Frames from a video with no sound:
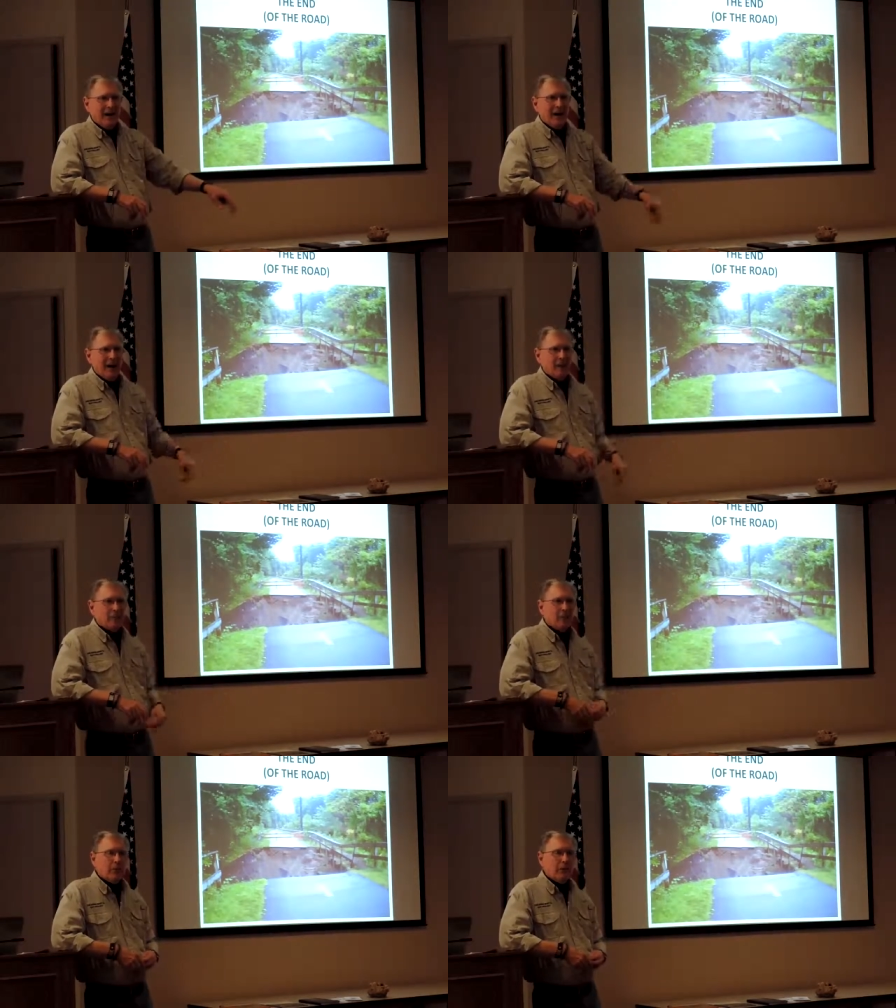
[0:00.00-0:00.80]

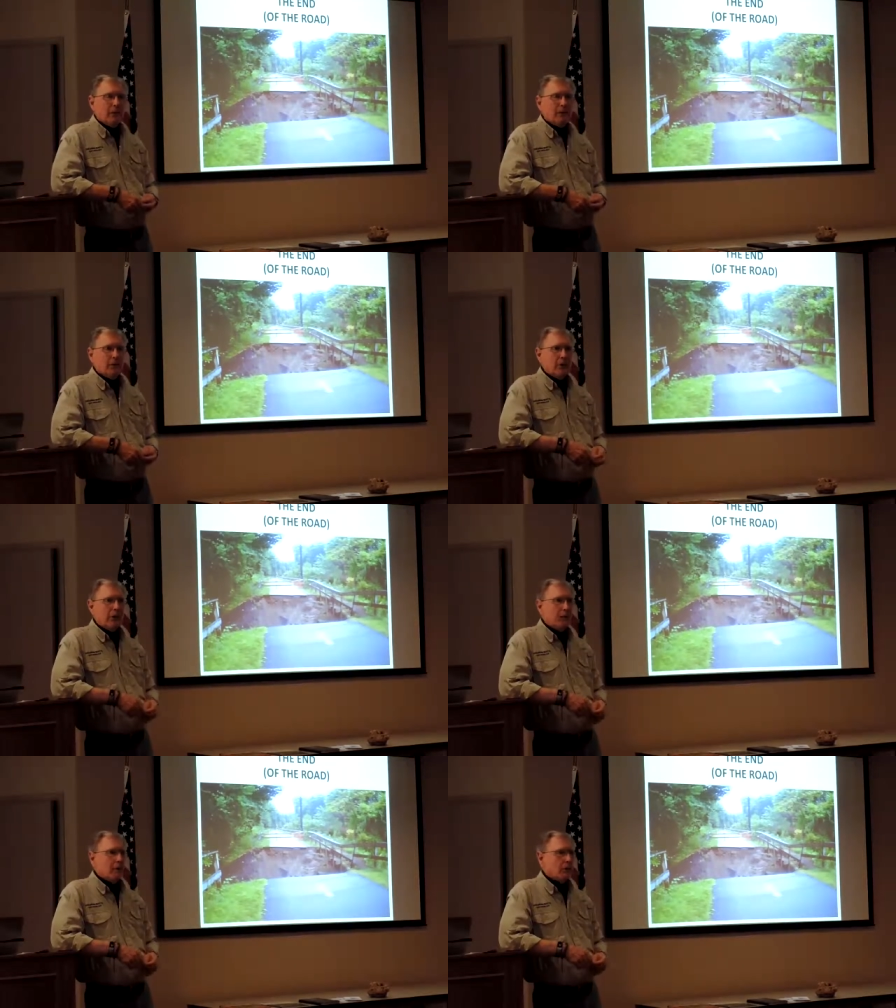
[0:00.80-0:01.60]
Um, the,
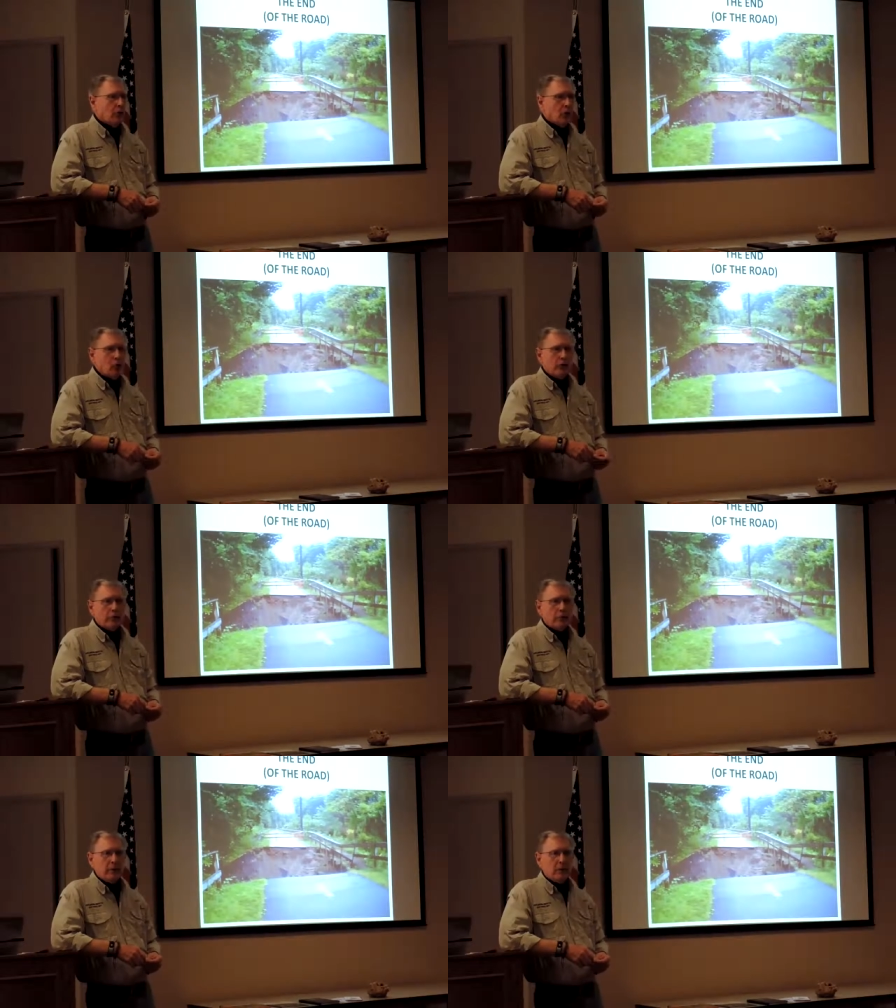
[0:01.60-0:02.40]
the roads
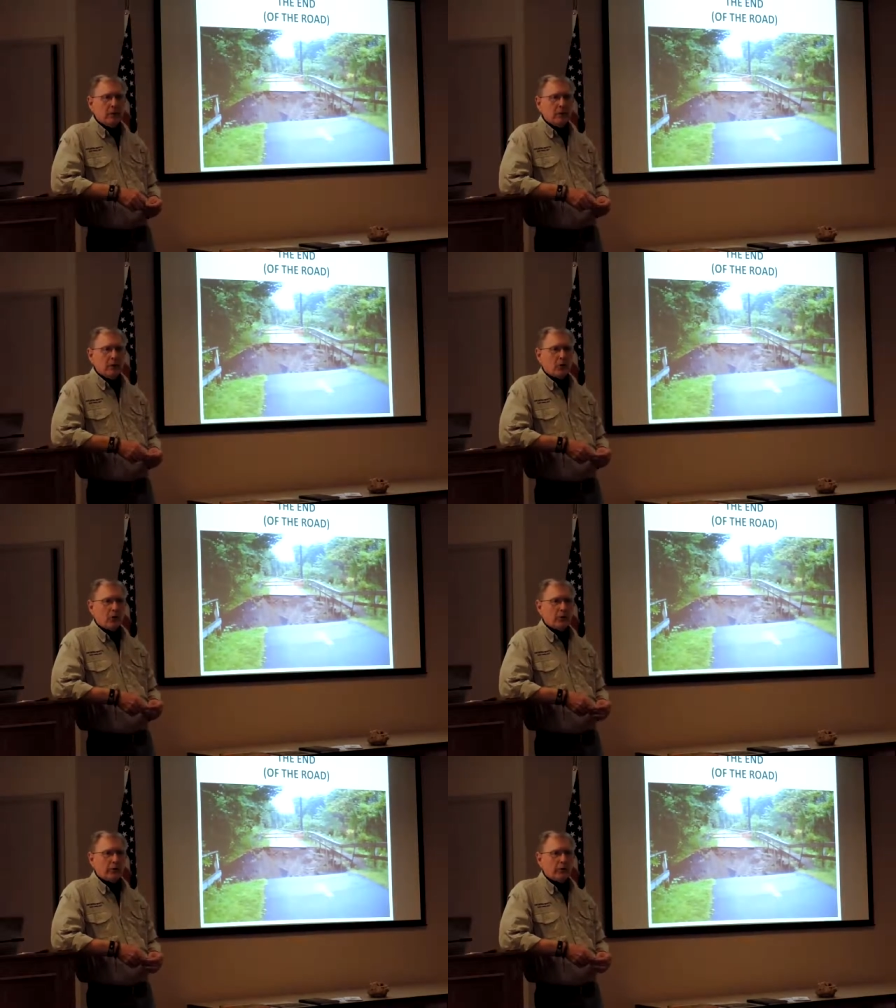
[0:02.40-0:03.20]
that people rode their
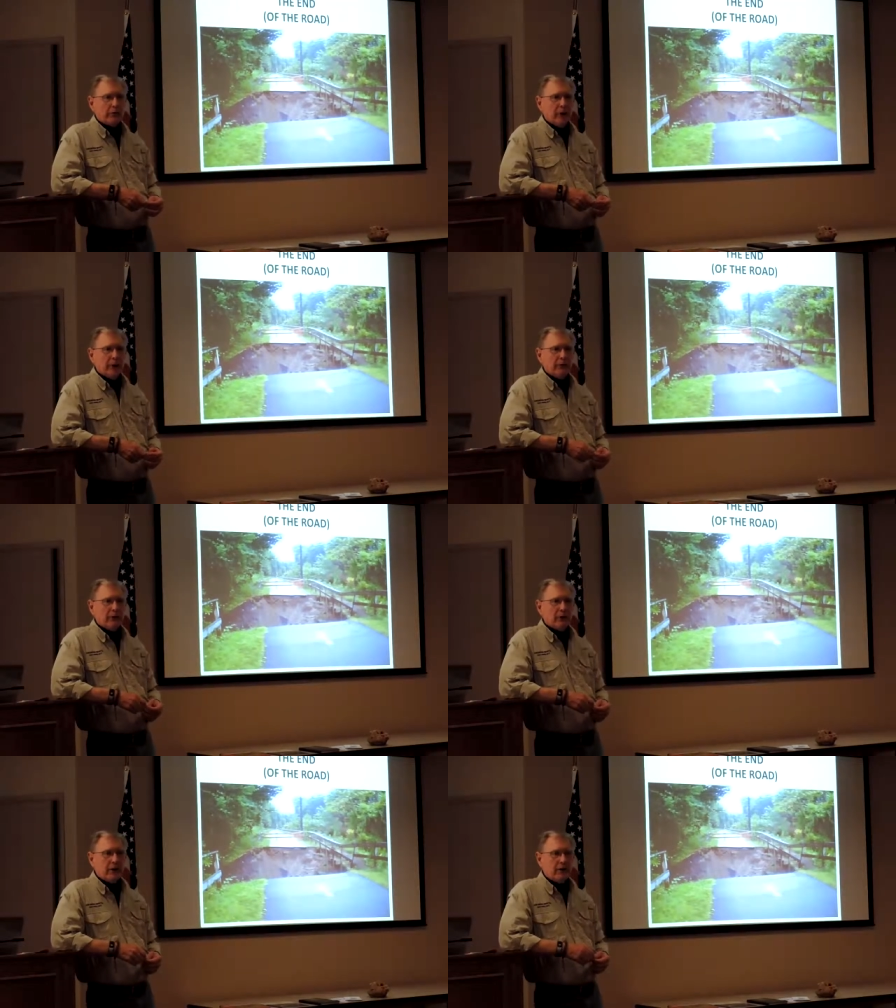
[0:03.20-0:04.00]
horses on
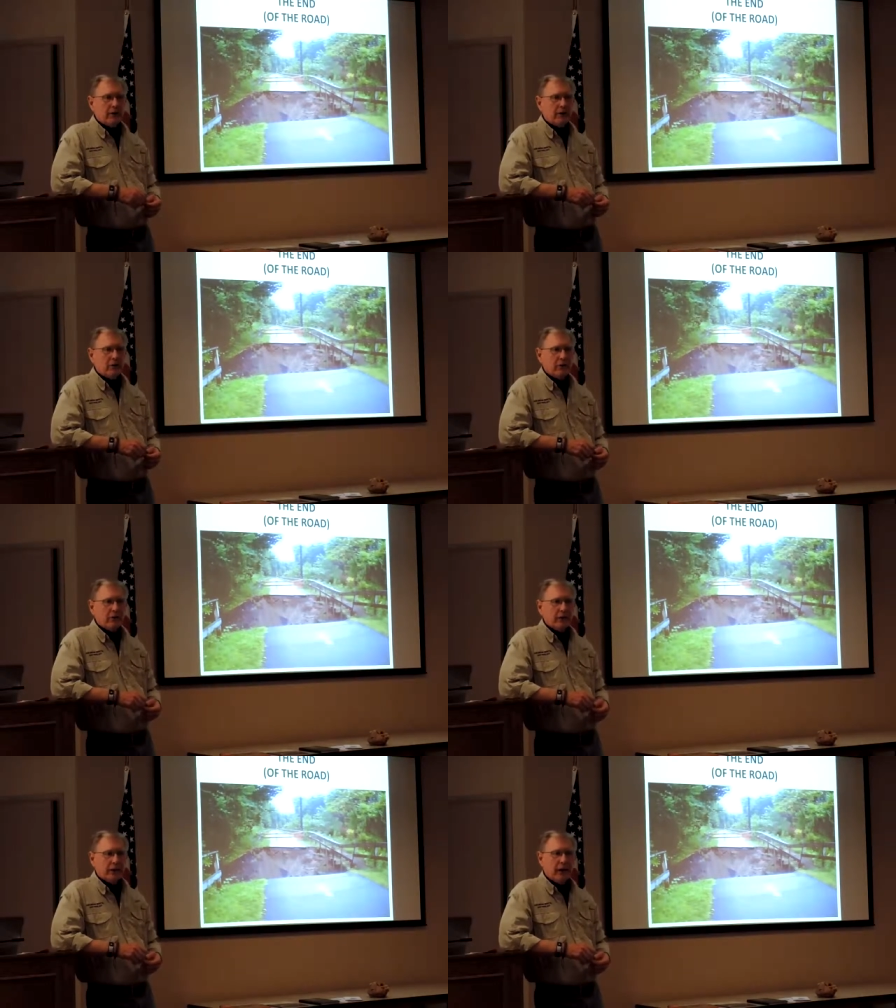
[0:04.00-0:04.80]
and their
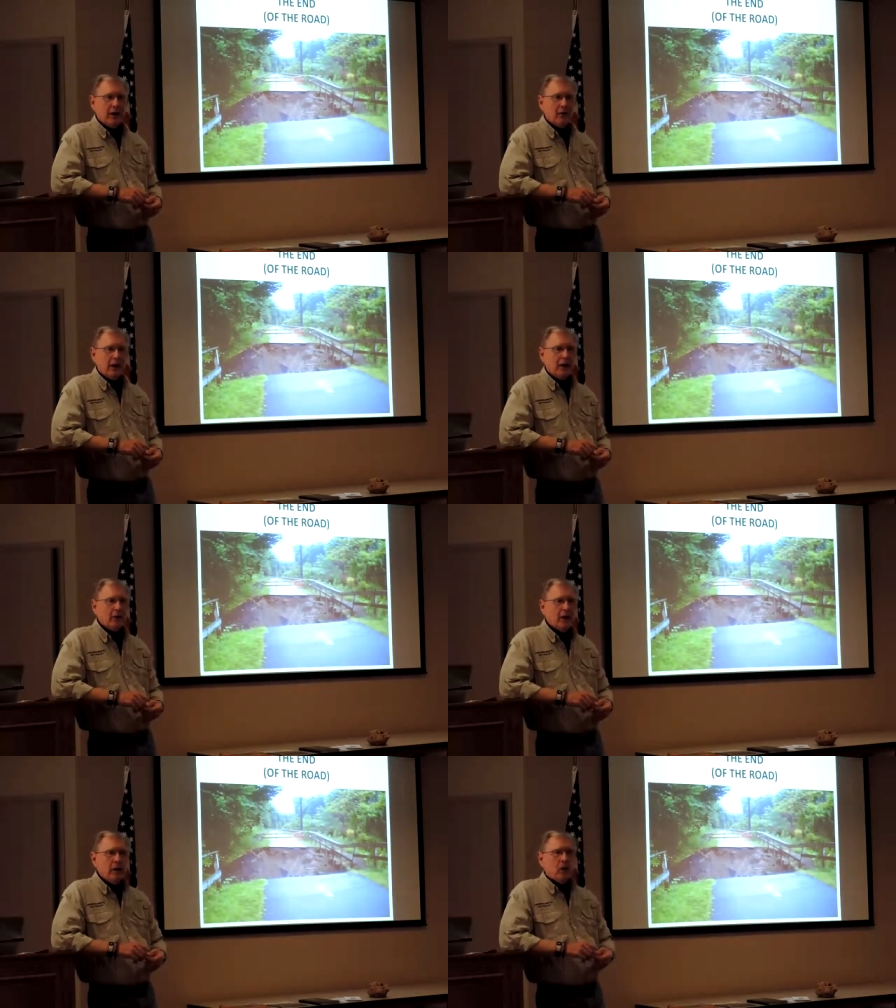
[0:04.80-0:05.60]
carriages and got
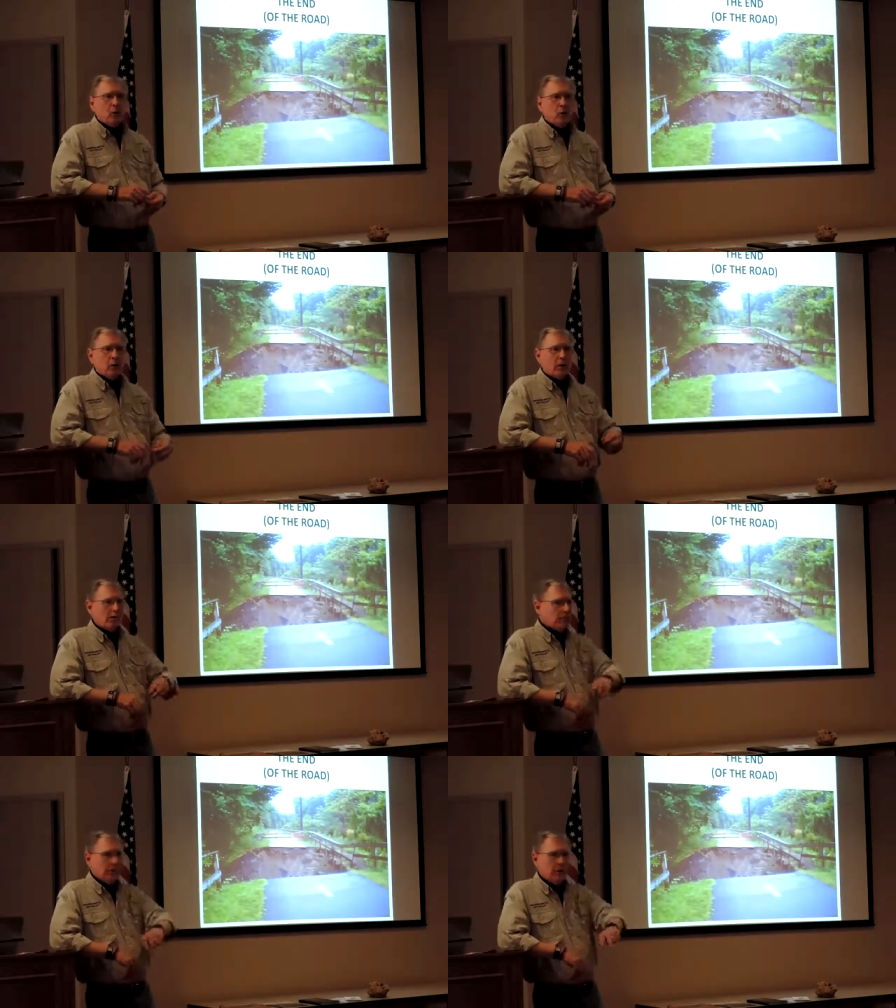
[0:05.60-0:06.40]
around
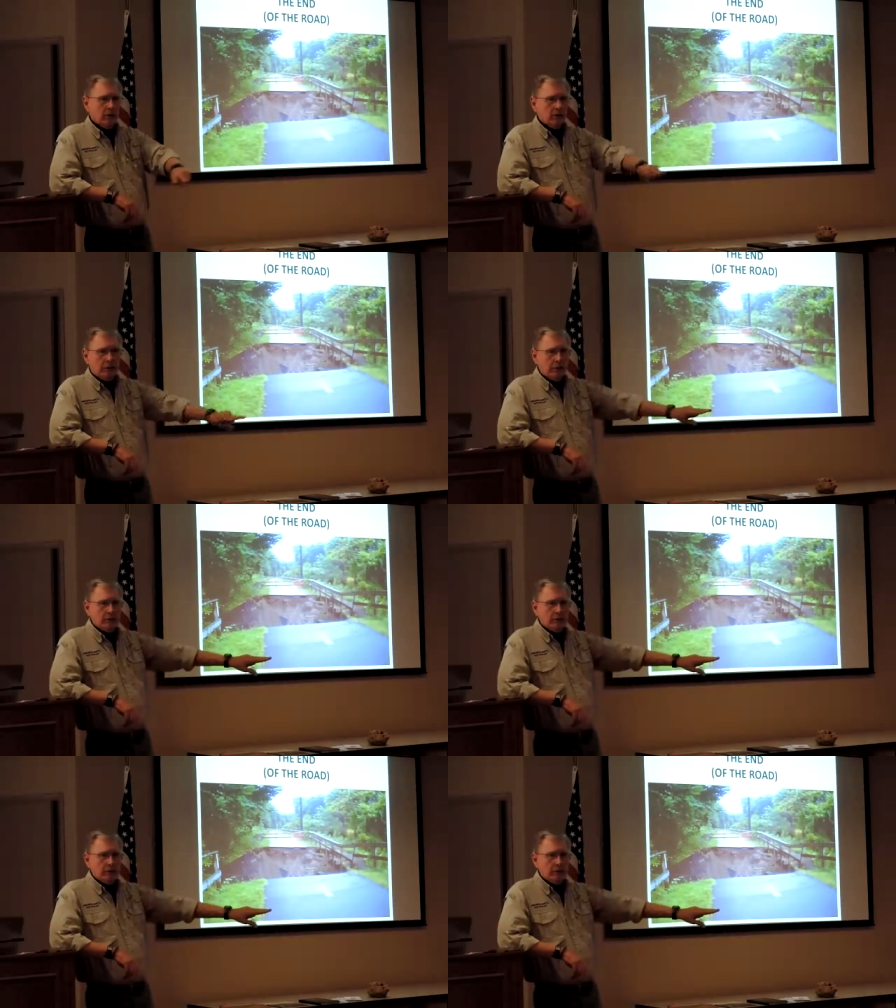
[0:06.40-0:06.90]
were, you know,